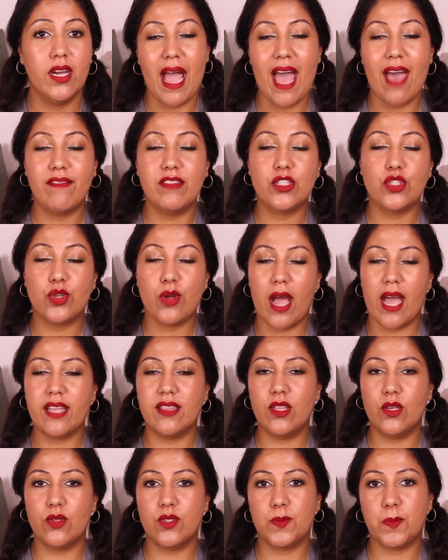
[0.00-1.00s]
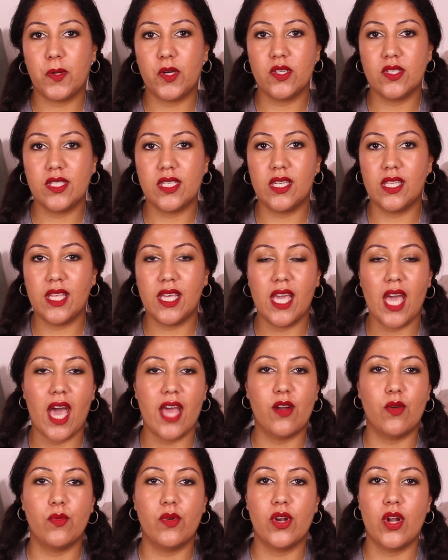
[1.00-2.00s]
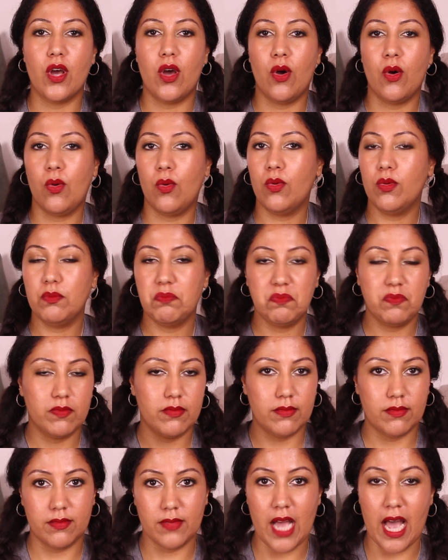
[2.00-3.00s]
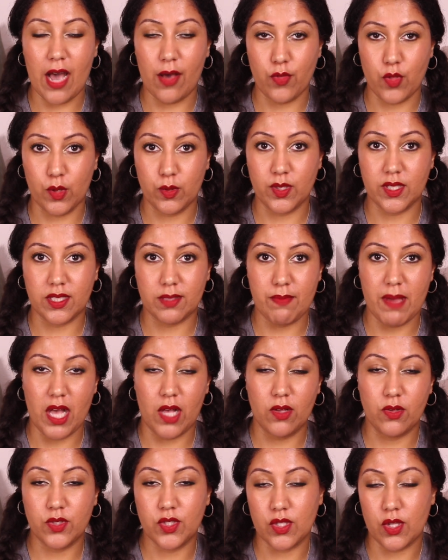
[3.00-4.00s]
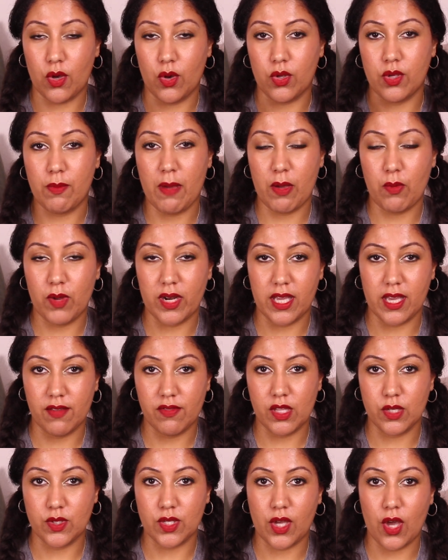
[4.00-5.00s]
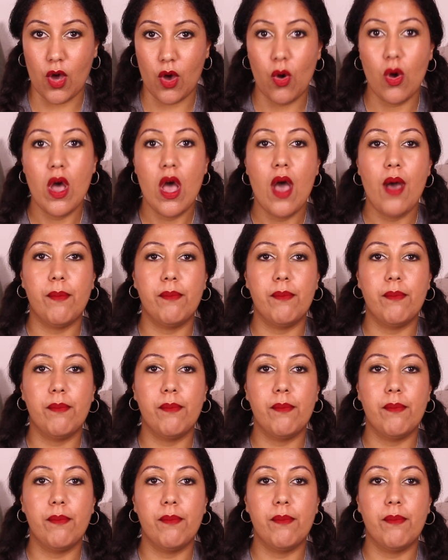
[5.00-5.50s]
I haven't tried those personally. I don't know how those smell, so you might want to give those a go.